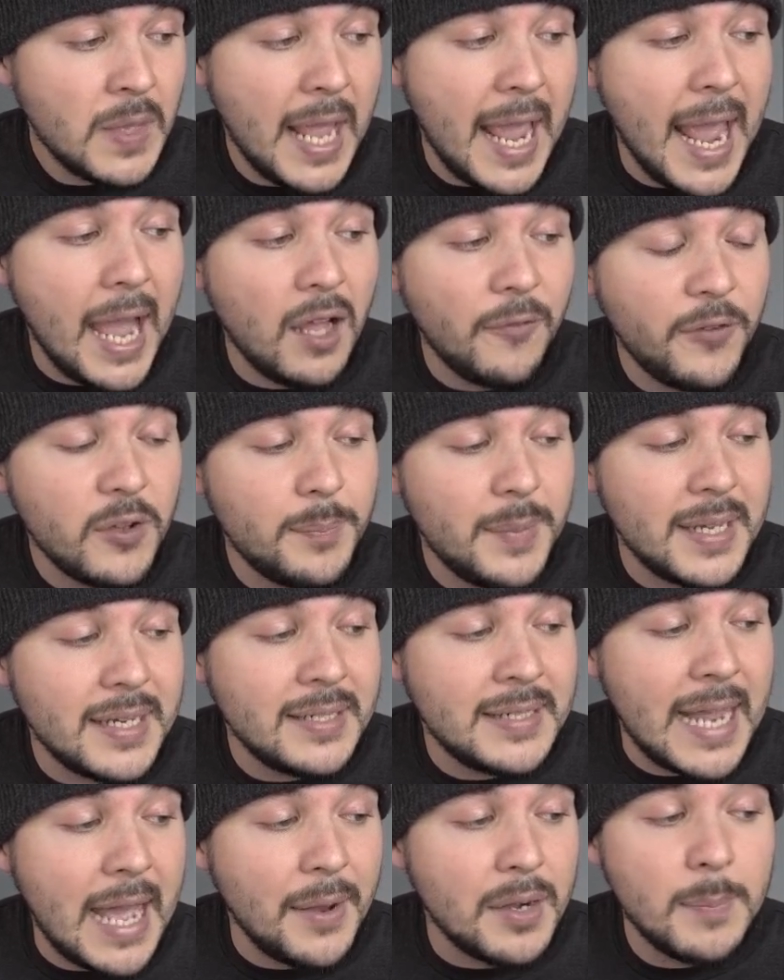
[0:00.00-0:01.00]

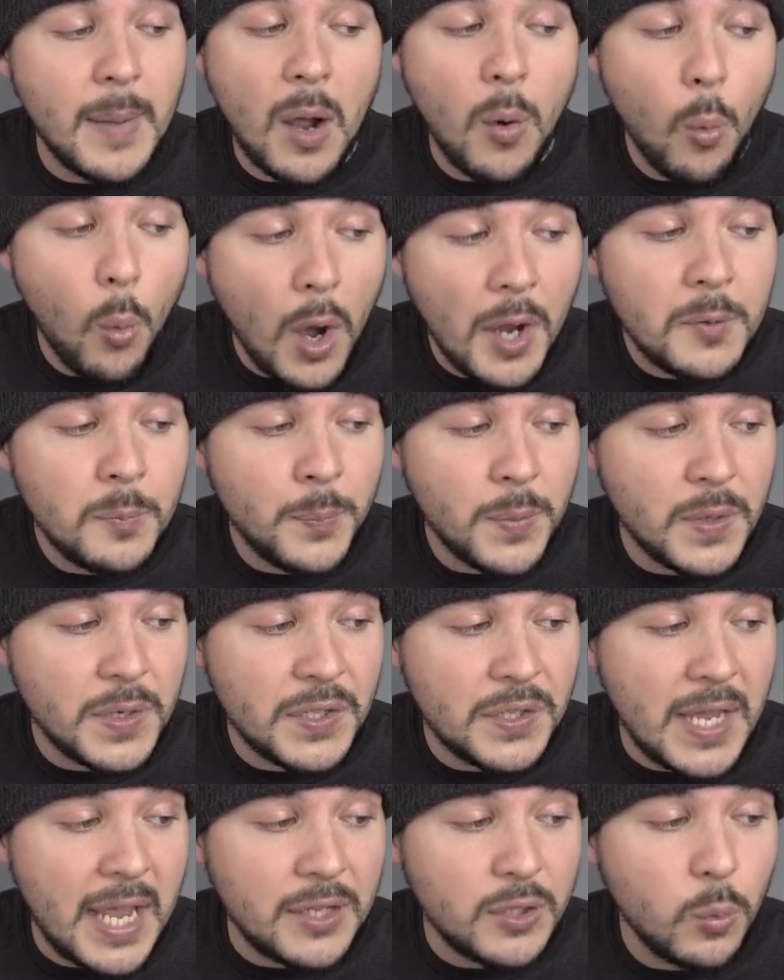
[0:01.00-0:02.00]
Alphabet down about
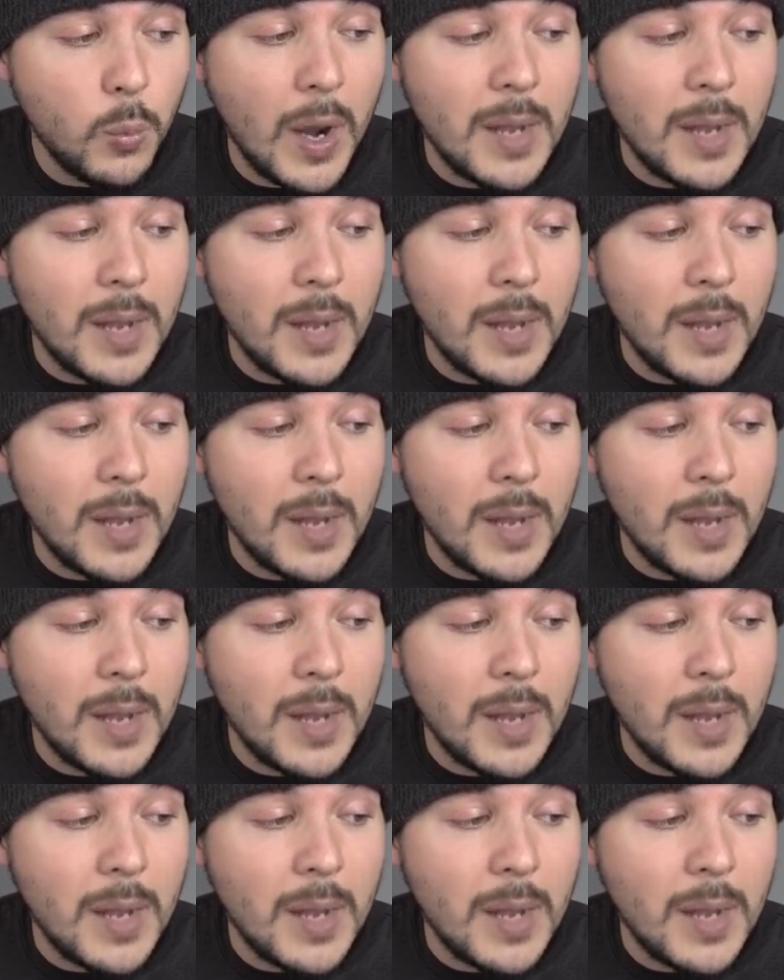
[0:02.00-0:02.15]
1%,